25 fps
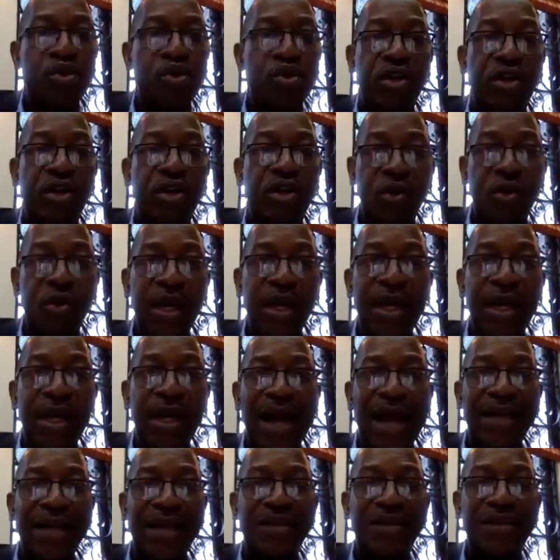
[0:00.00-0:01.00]
of young lawyers
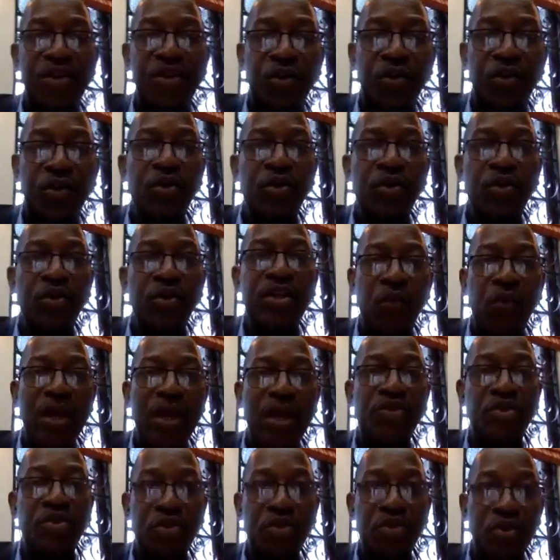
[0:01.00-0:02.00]
would not know.
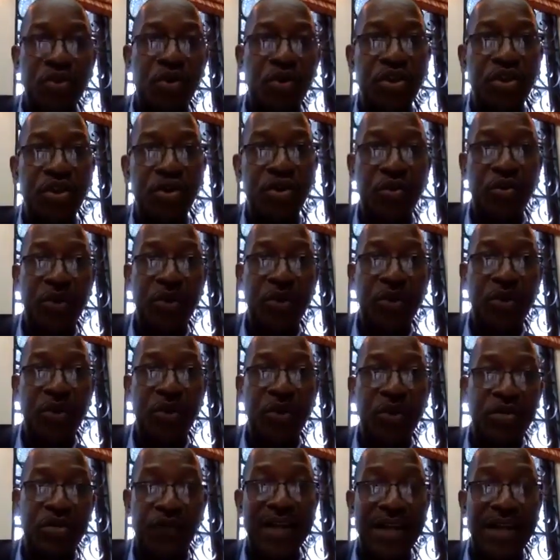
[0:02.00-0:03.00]
And the only way to
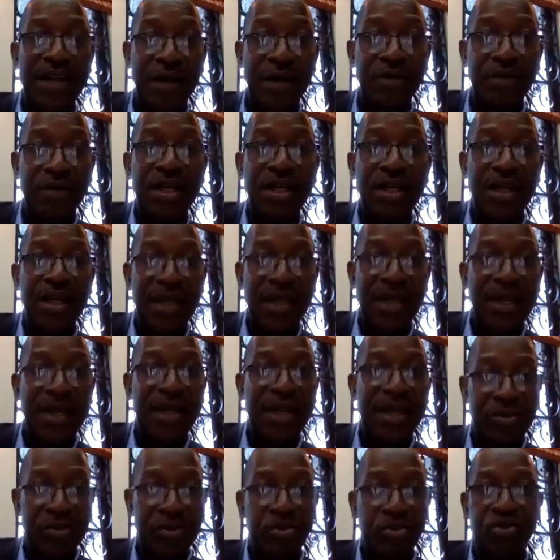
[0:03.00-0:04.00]
know, the only way to find
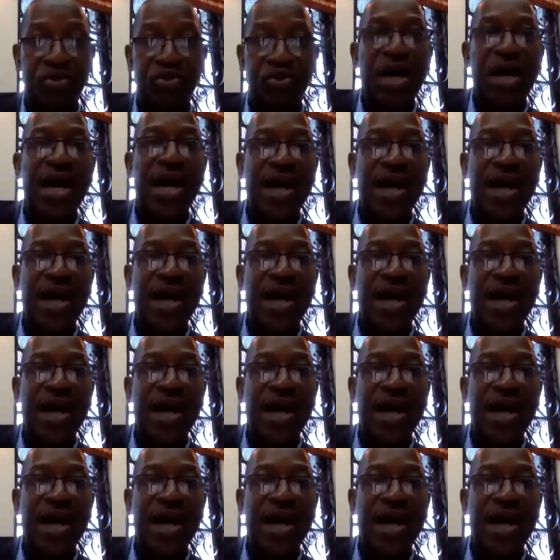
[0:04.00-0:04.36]
out is